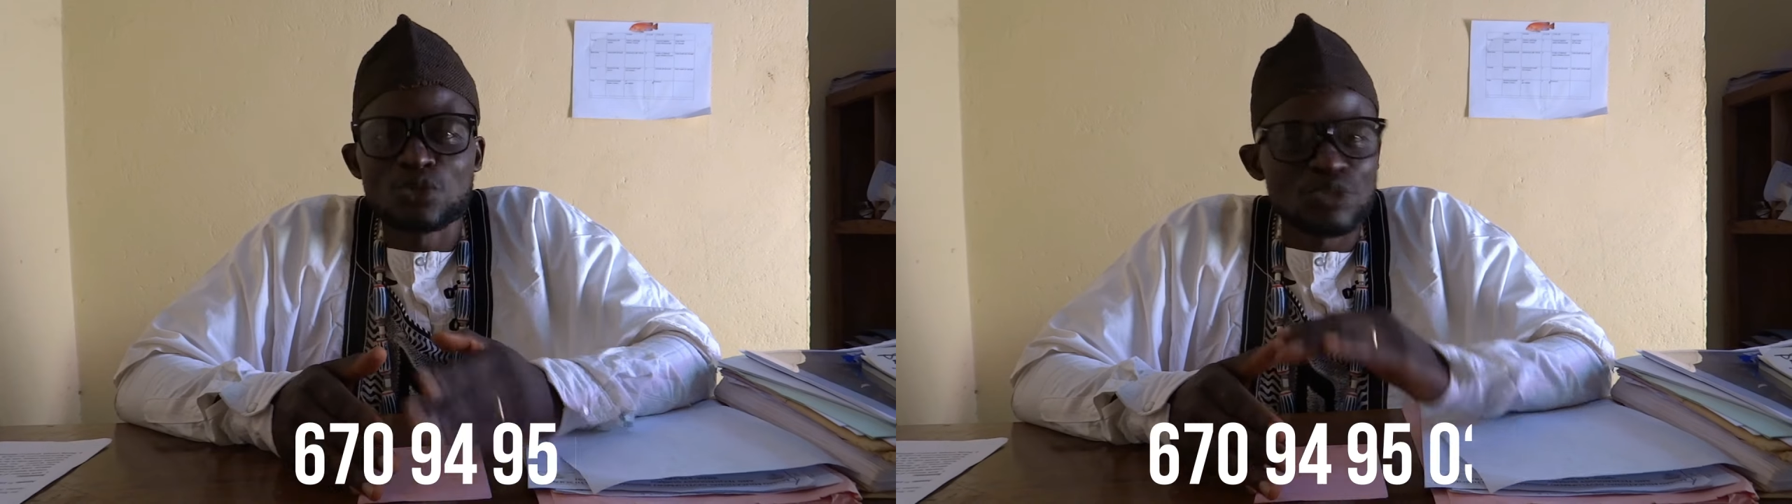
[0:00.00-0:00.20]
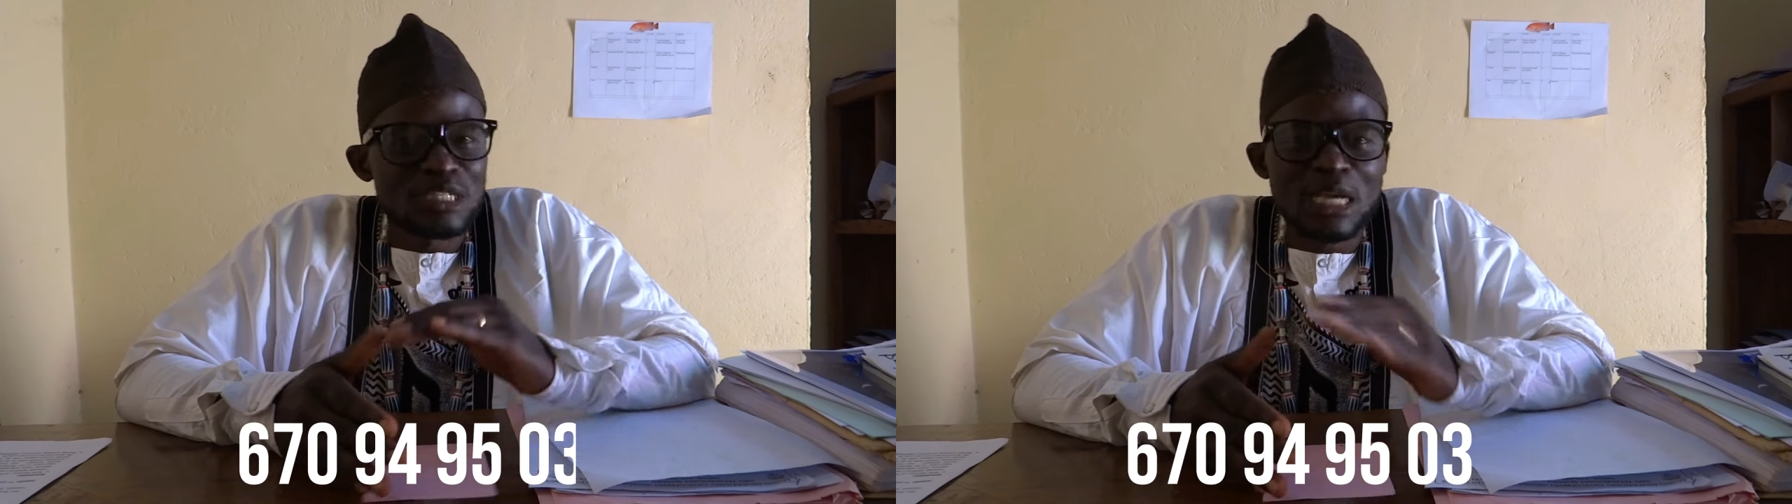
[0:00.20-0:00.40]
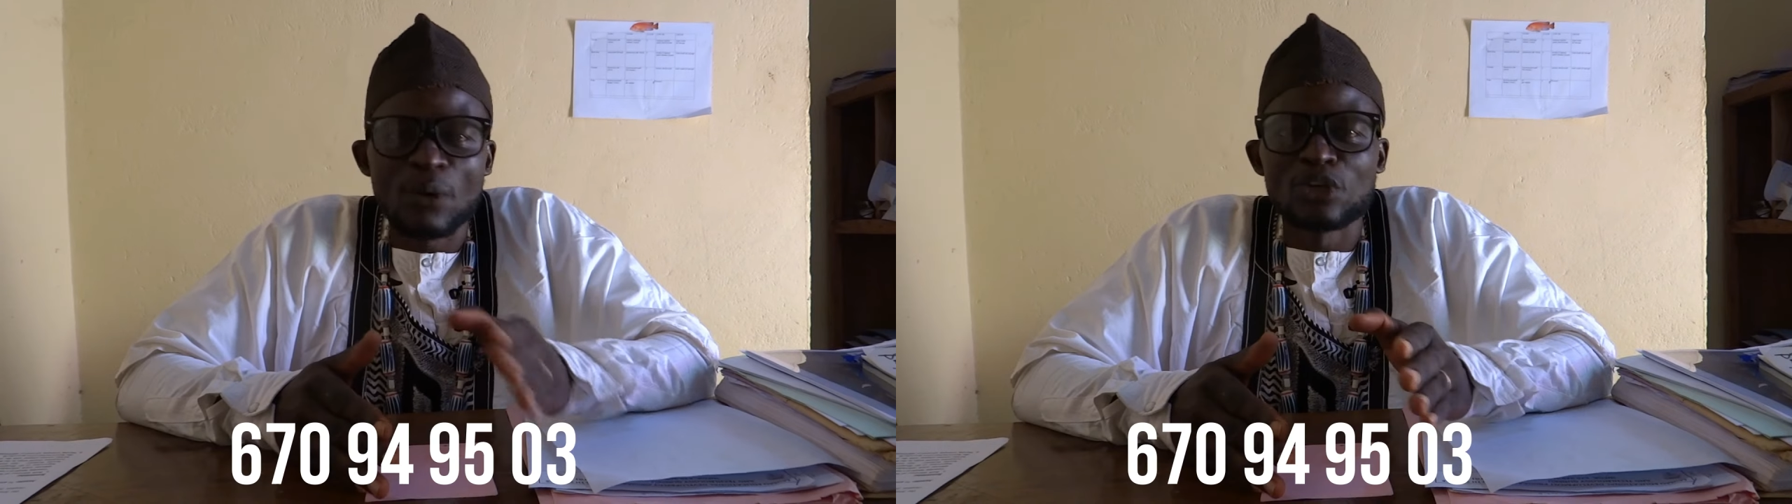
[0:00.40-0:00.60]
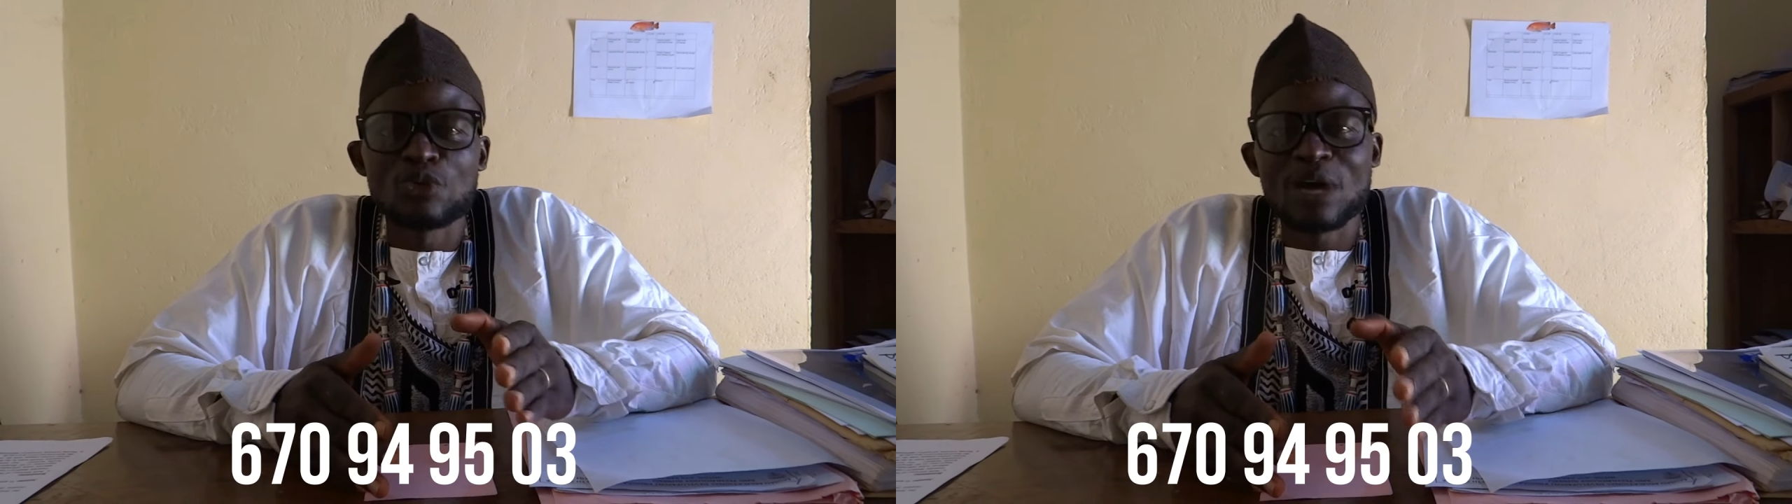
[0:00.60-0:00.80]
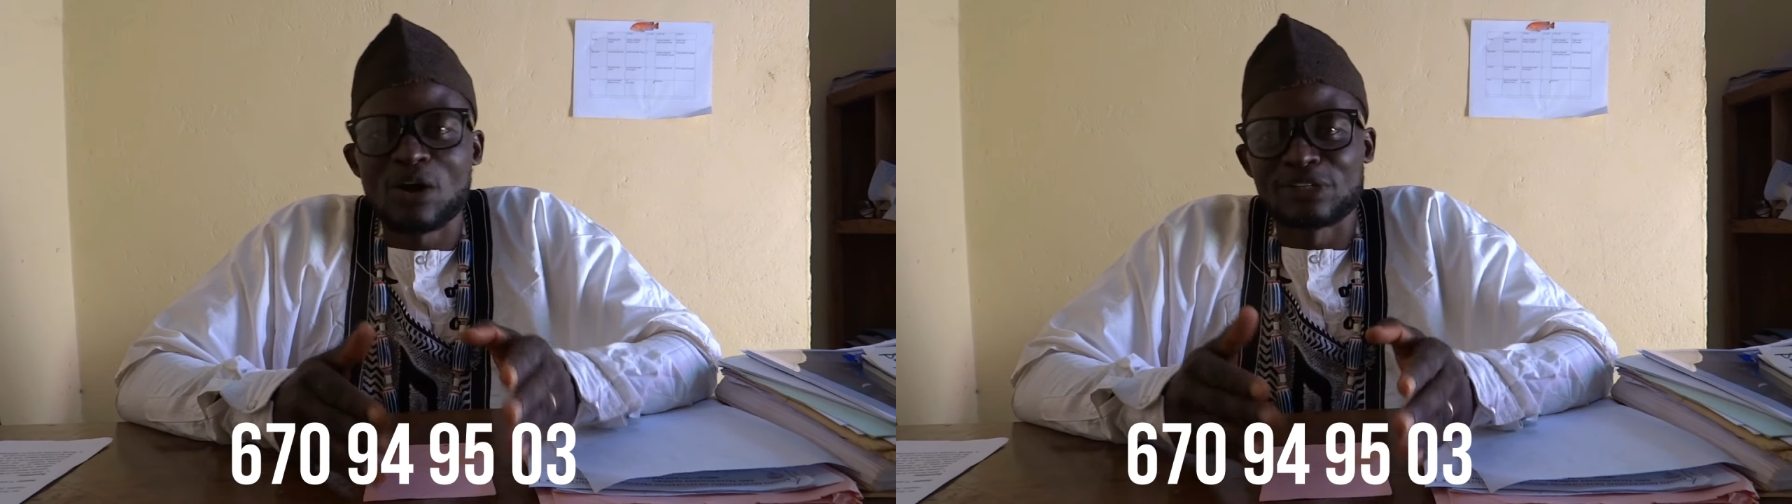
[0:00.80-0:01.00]
you will see our
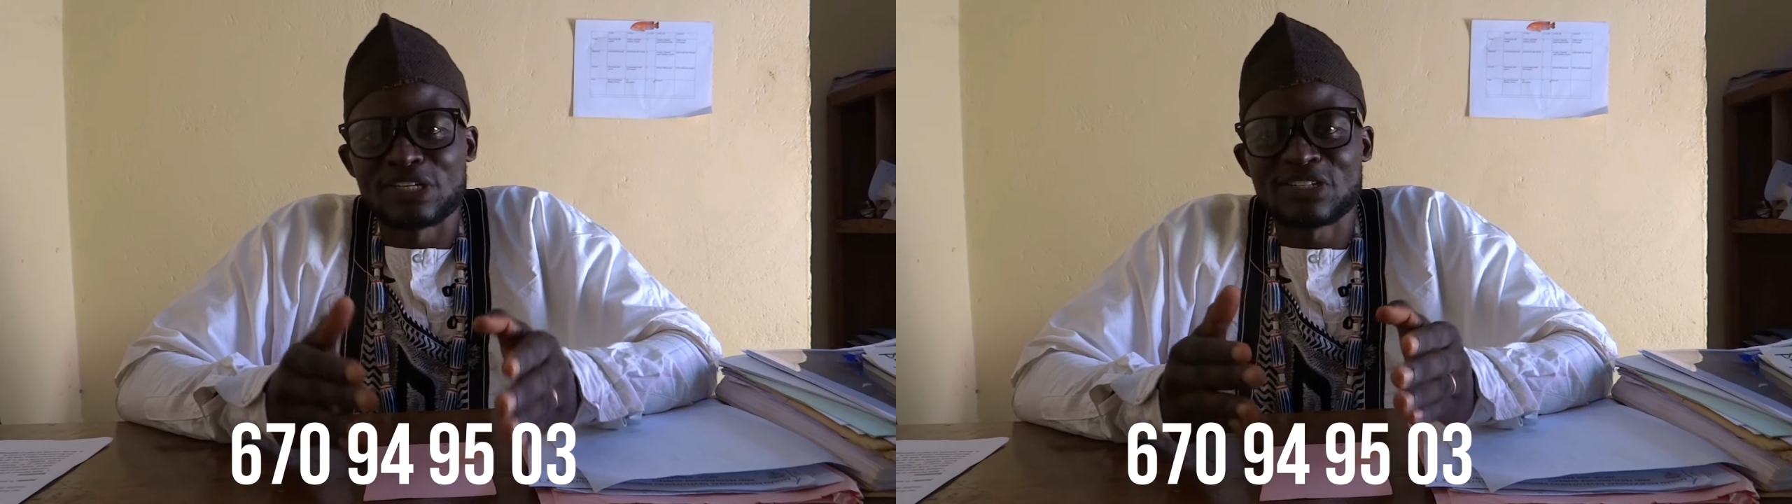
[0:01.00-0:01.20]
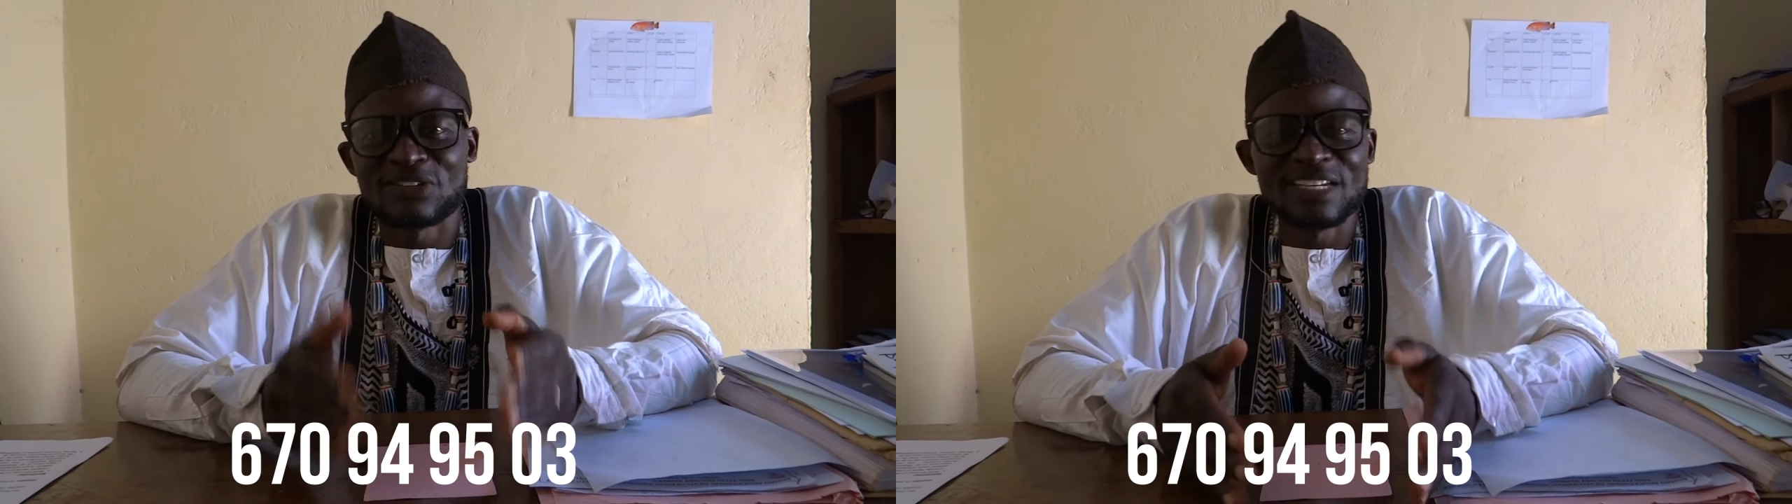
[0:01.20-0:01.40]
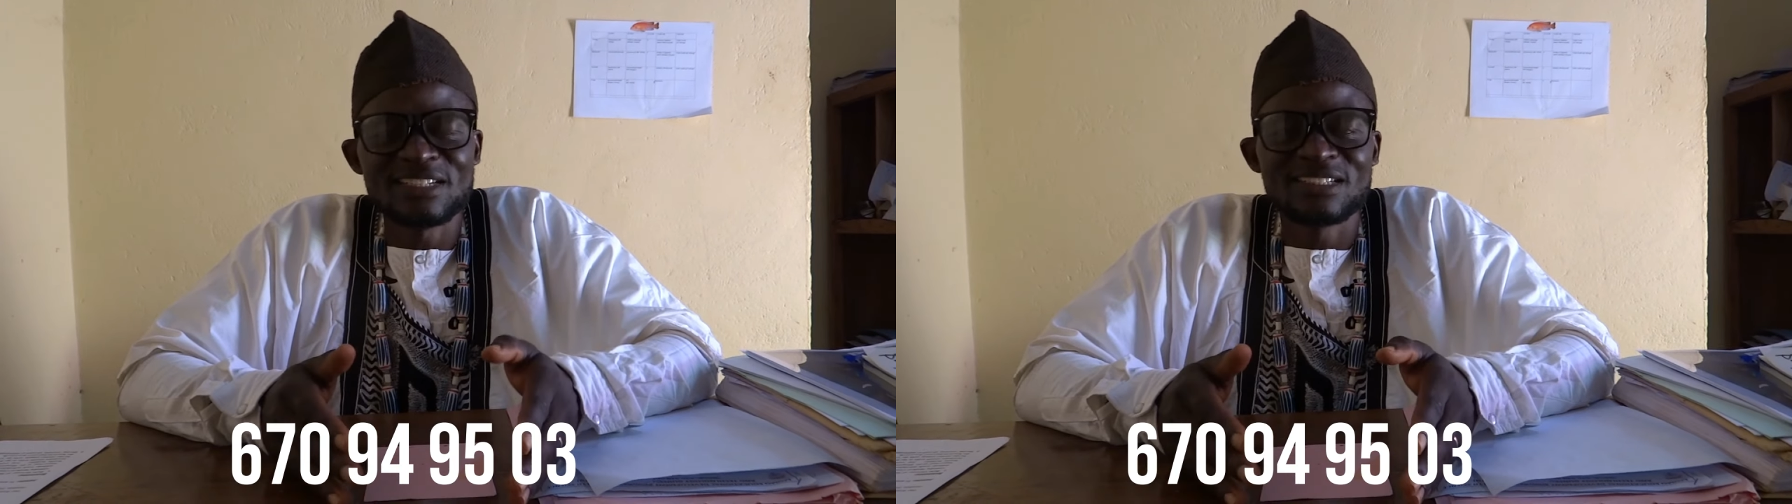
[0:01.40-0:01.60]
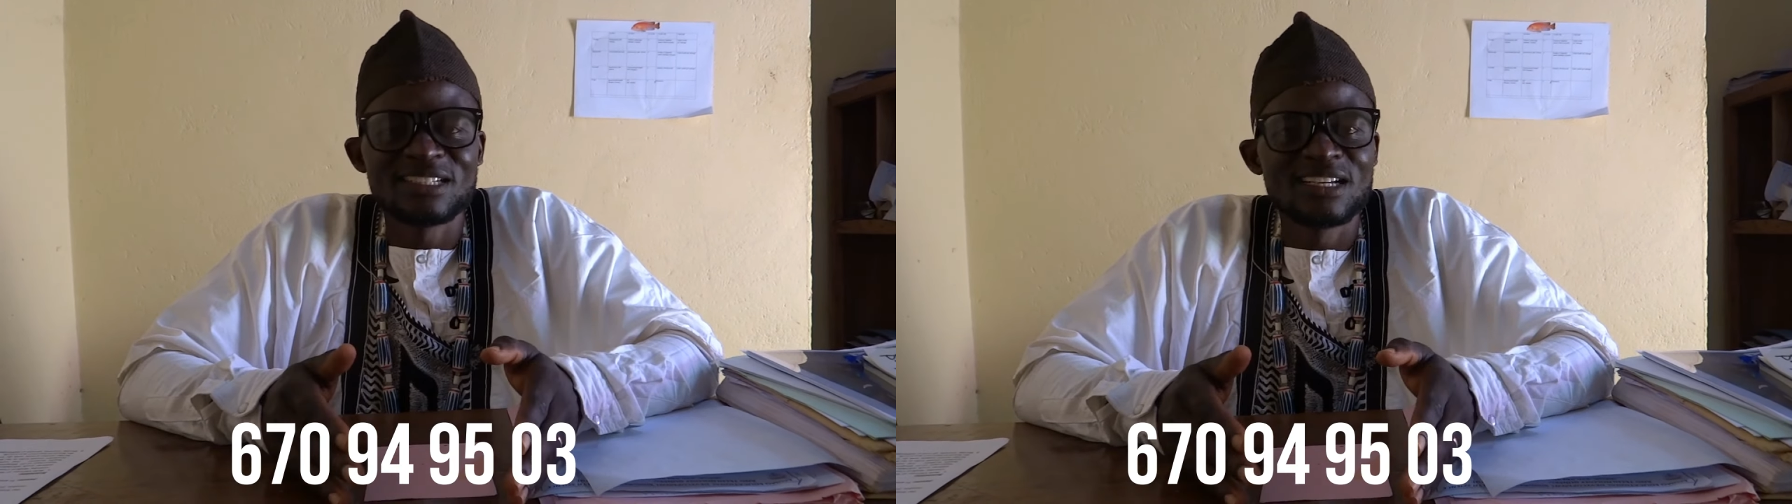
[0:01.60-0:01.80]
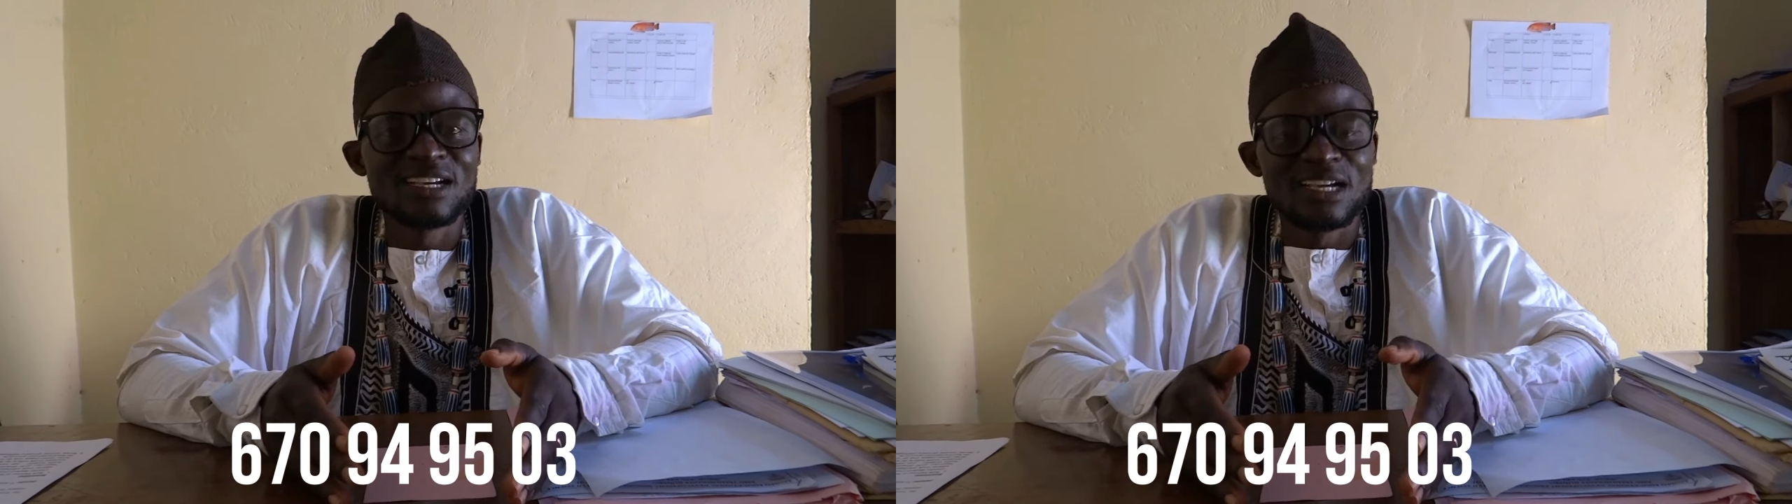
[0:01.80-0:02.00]
number on the screen.